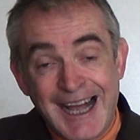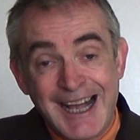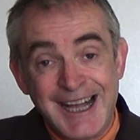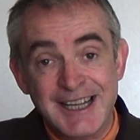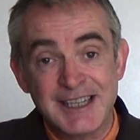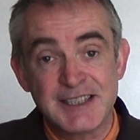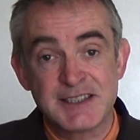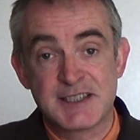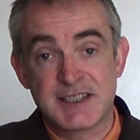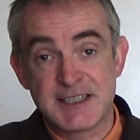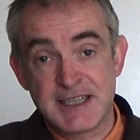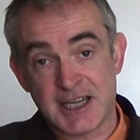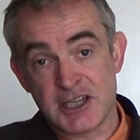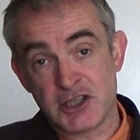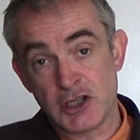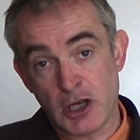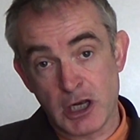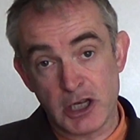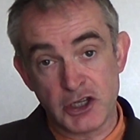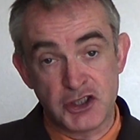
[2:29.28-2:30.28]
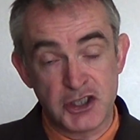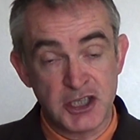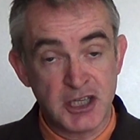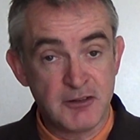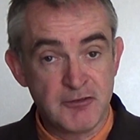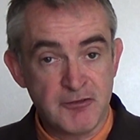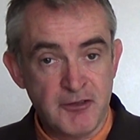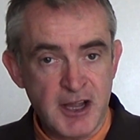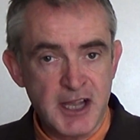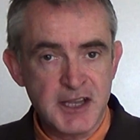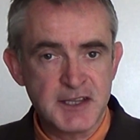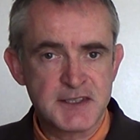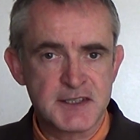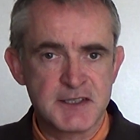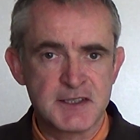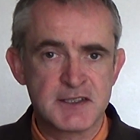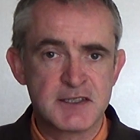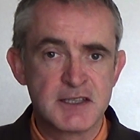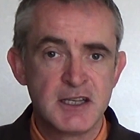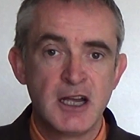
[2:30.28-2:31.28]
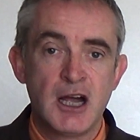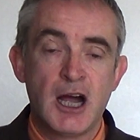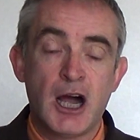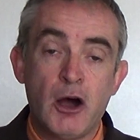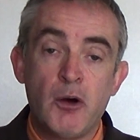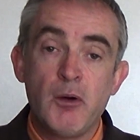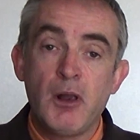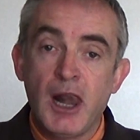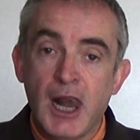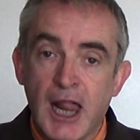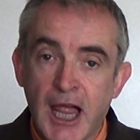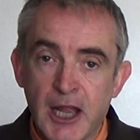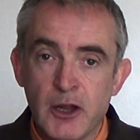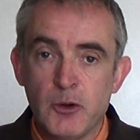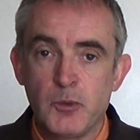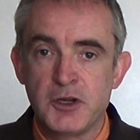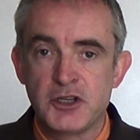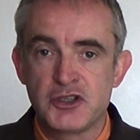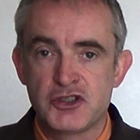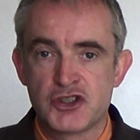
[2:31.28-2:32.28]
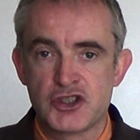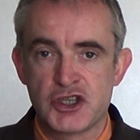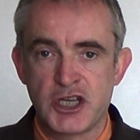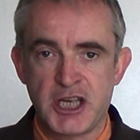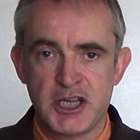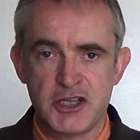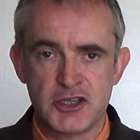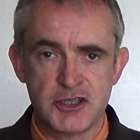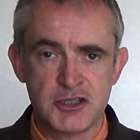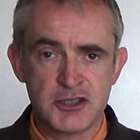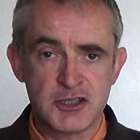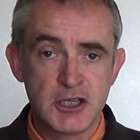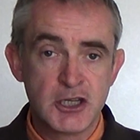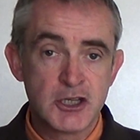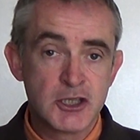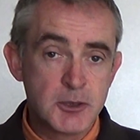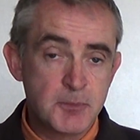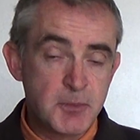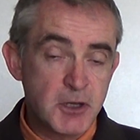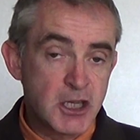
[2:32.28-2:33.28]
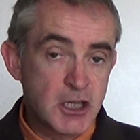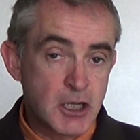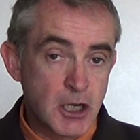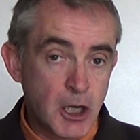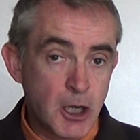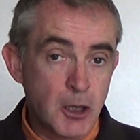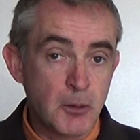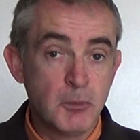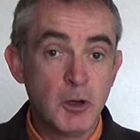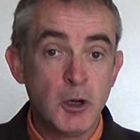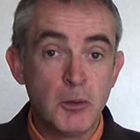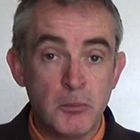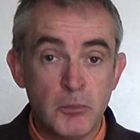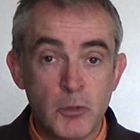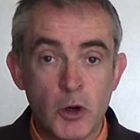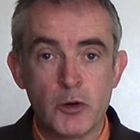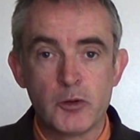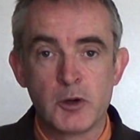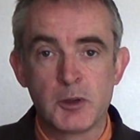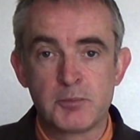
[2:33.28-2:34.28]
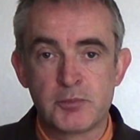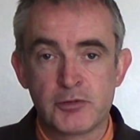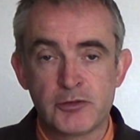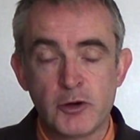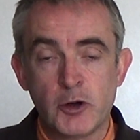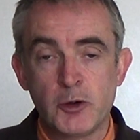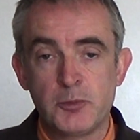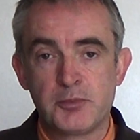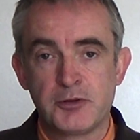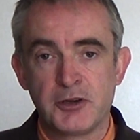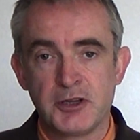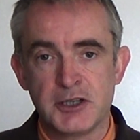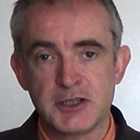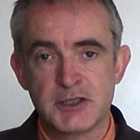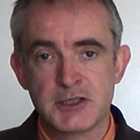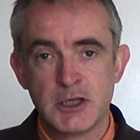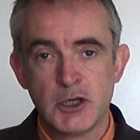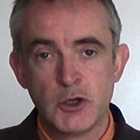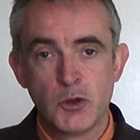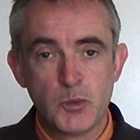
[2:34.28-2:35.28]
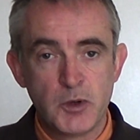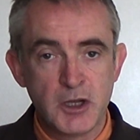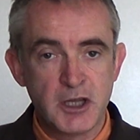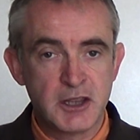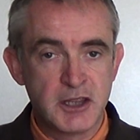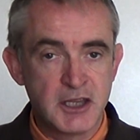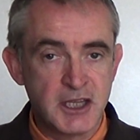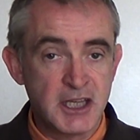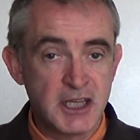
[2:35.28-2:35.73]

as technology advances, our language changes to become more appropriate with